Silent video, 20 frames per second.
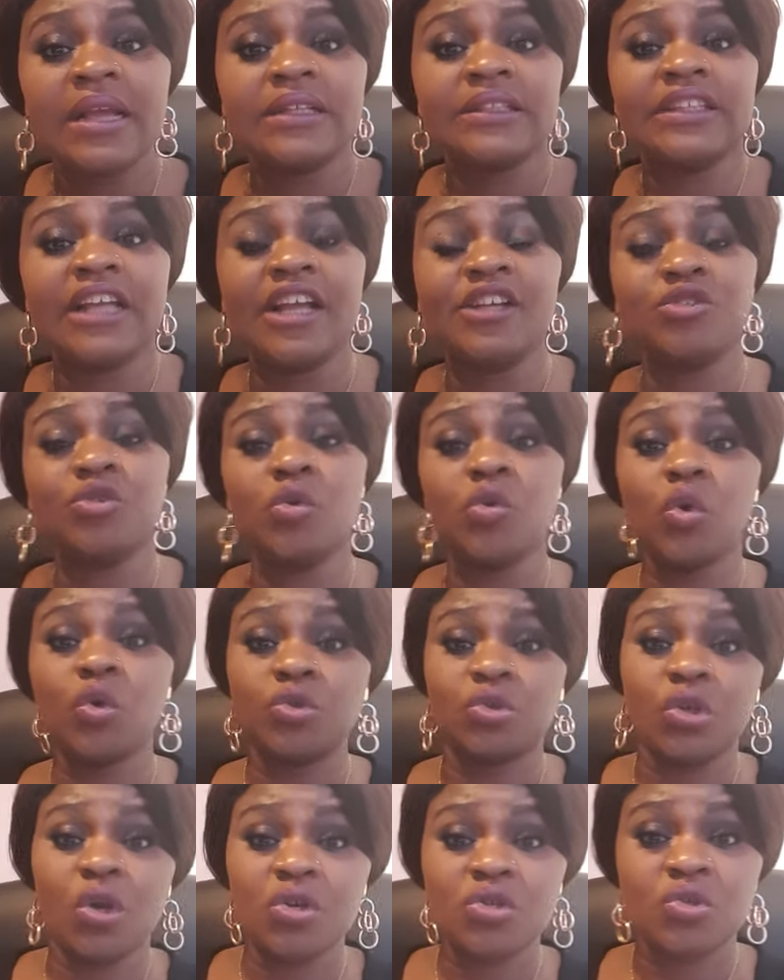Then you go
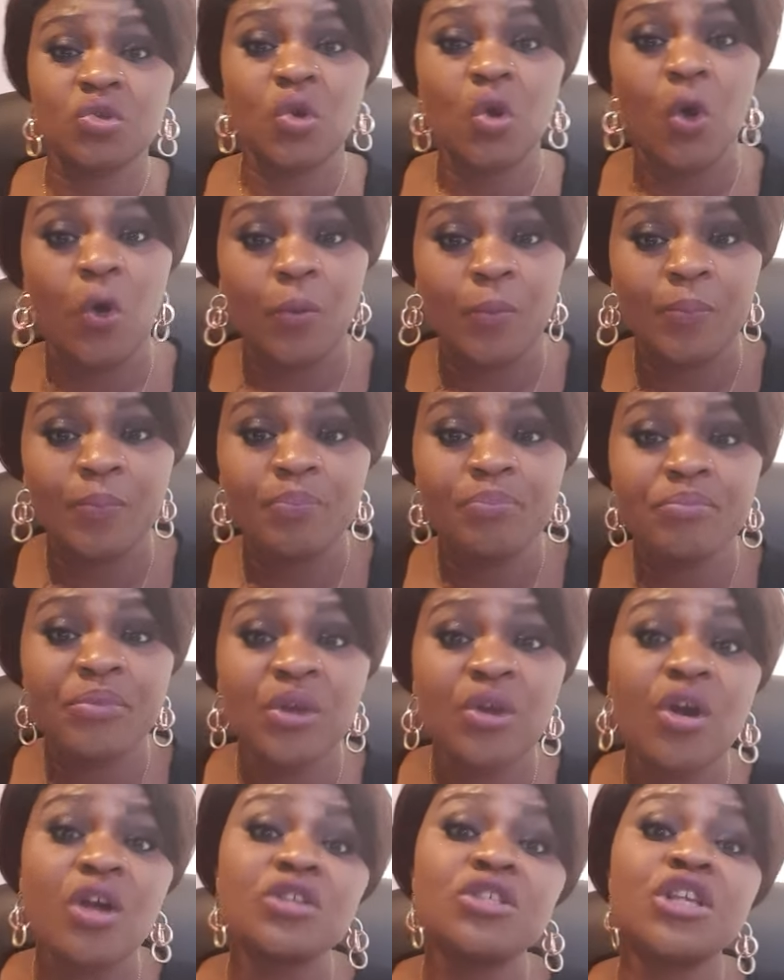just come.
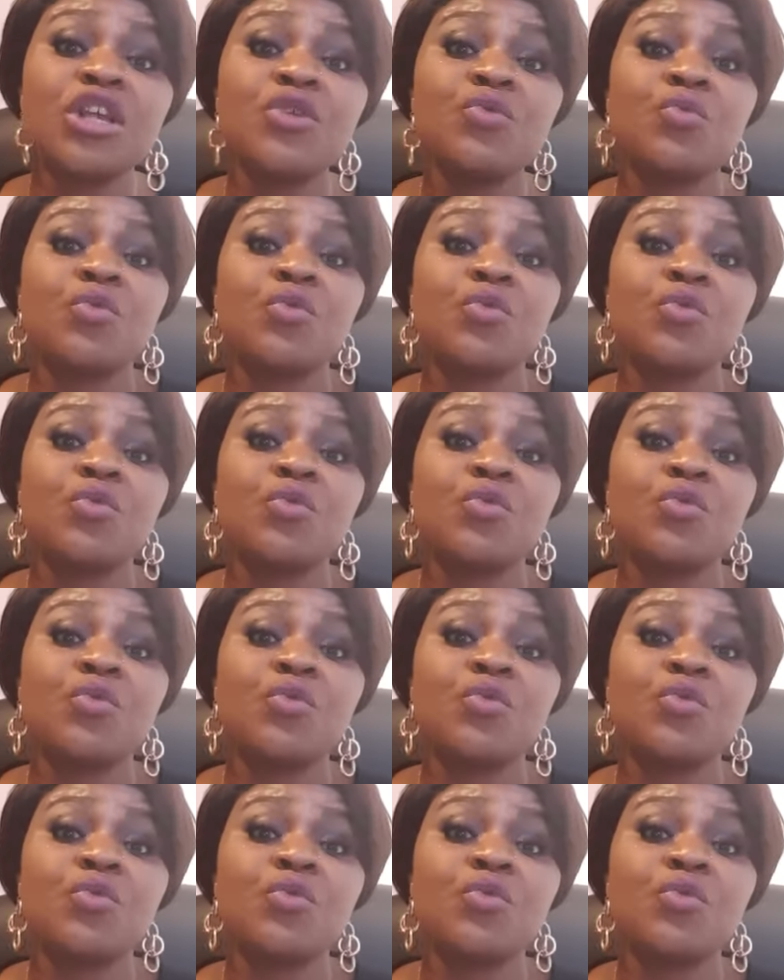Because say you